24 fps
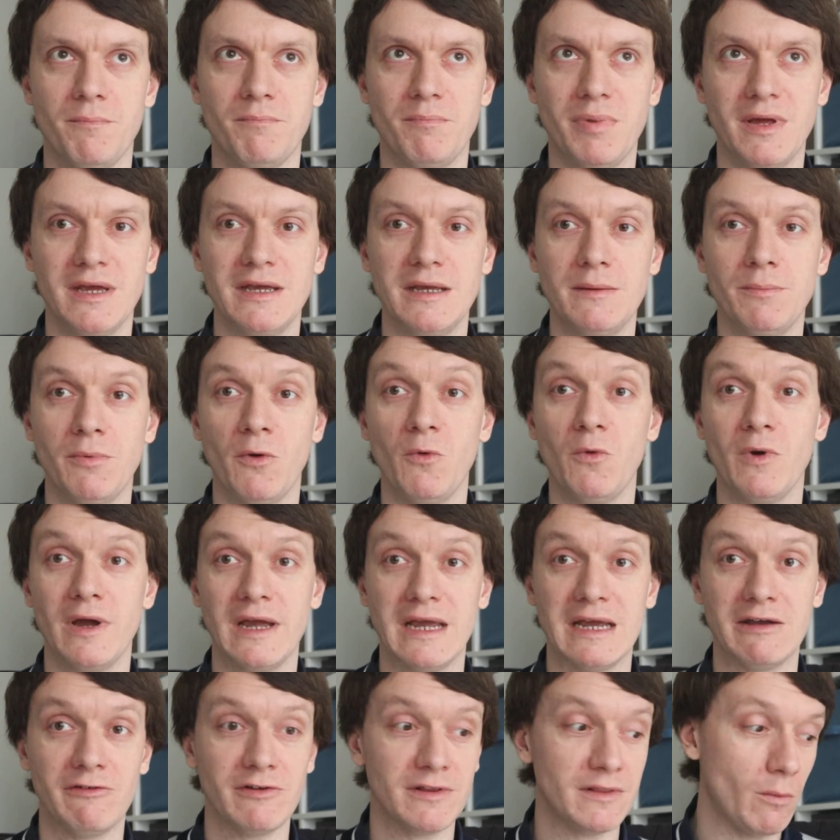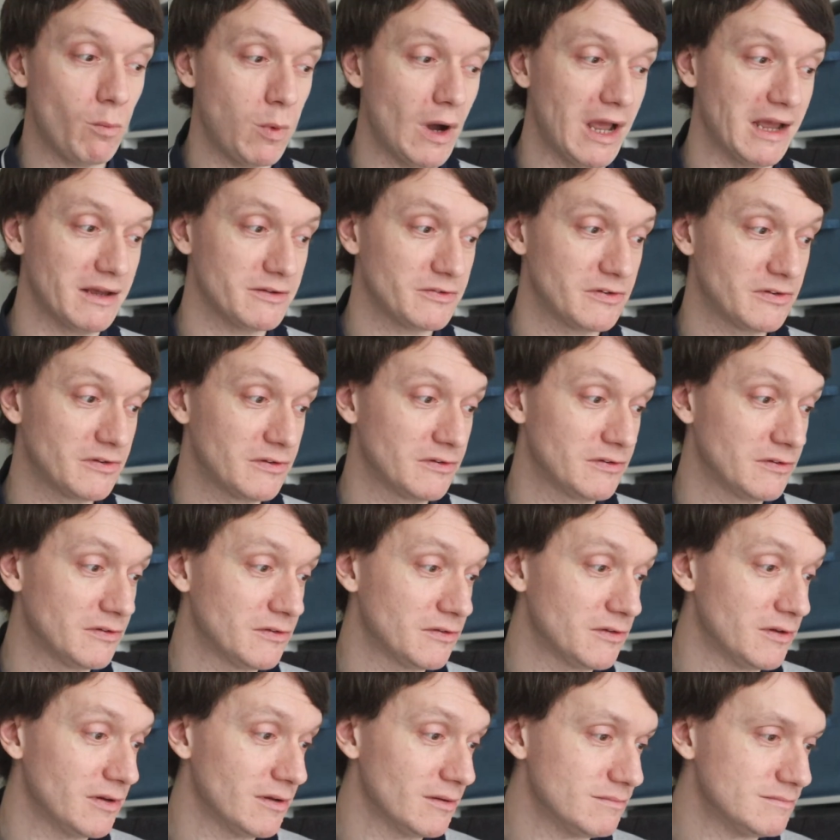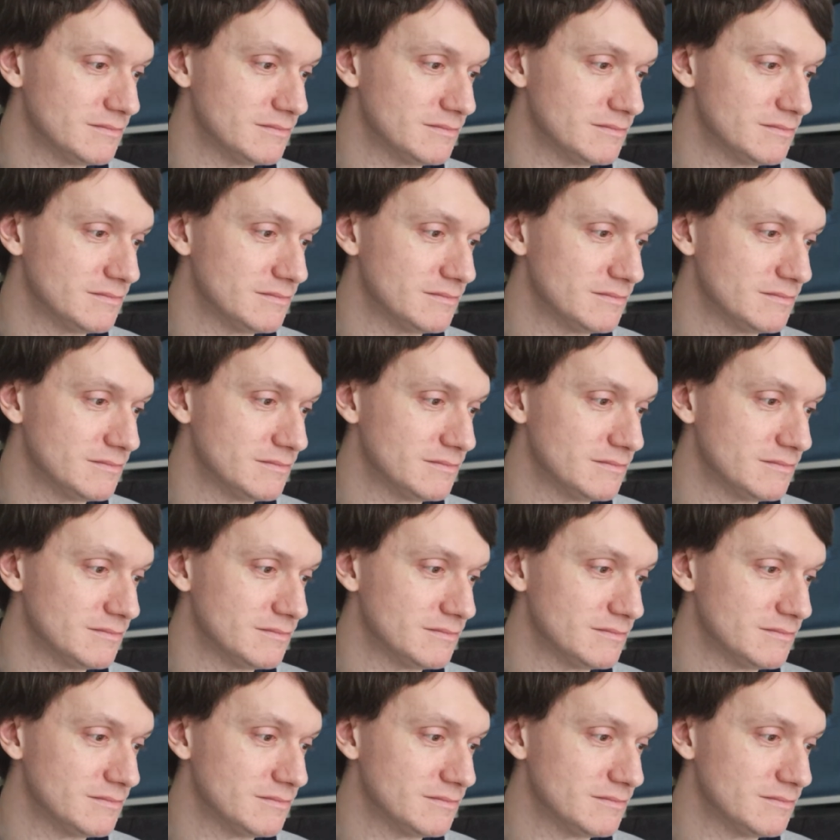people here in the West.